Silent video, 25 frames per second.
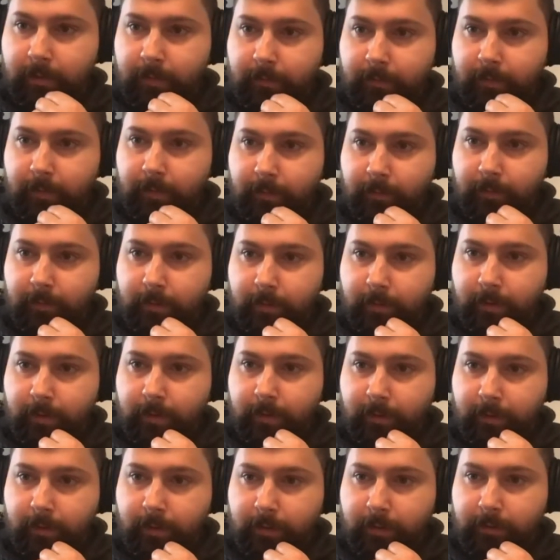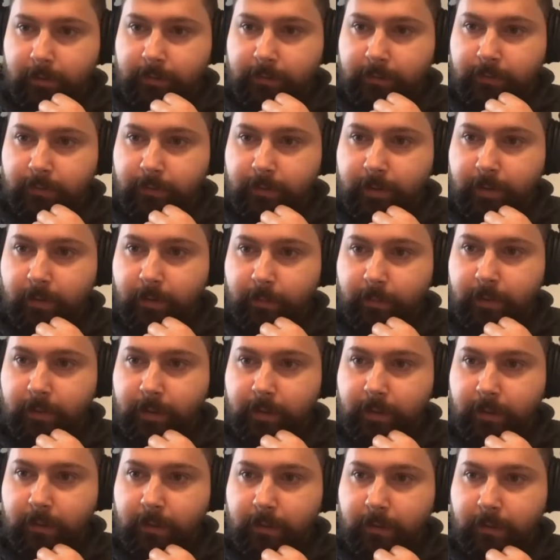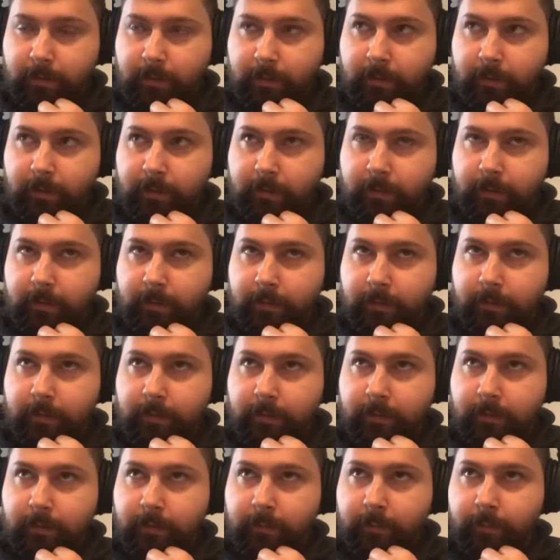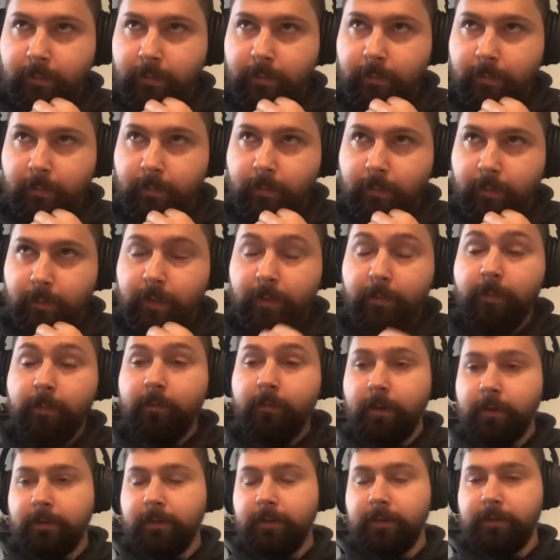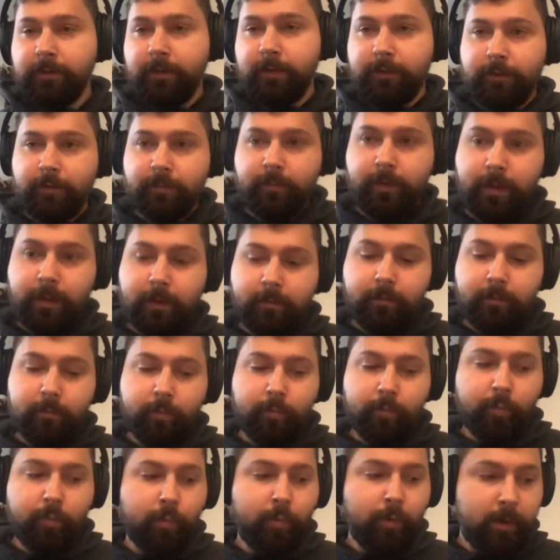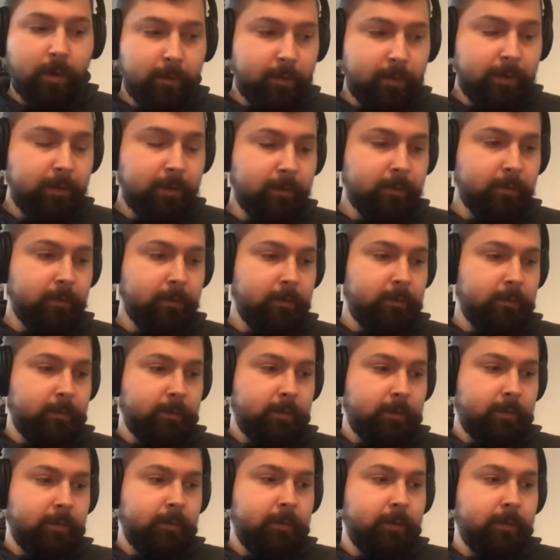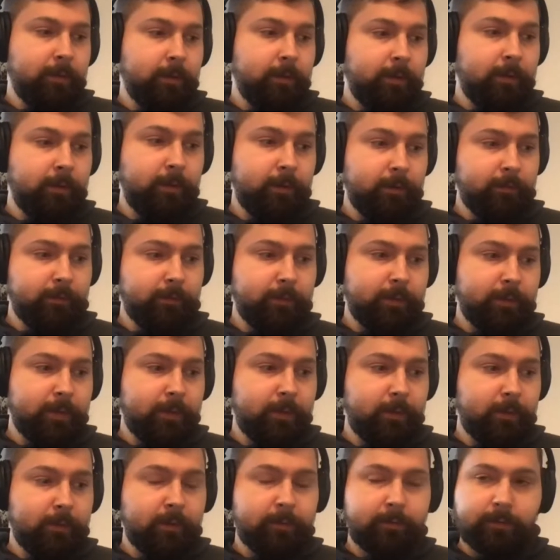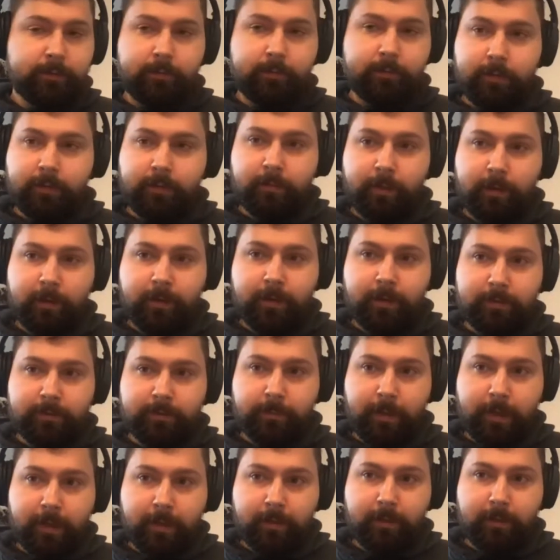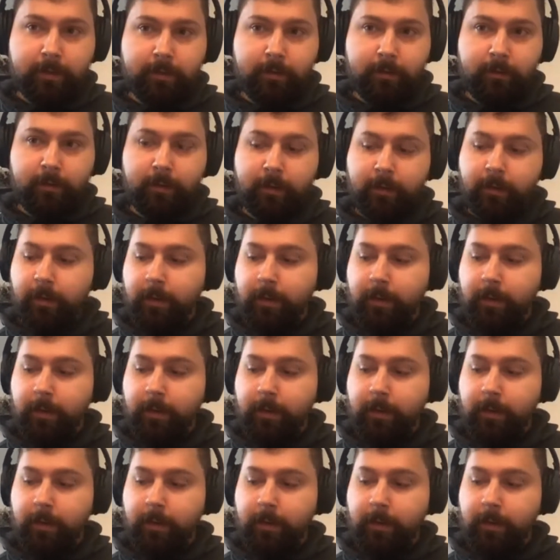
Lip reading: There we go. So now we can move on to discussion around querying the lineage that's stored in the Marquez backend.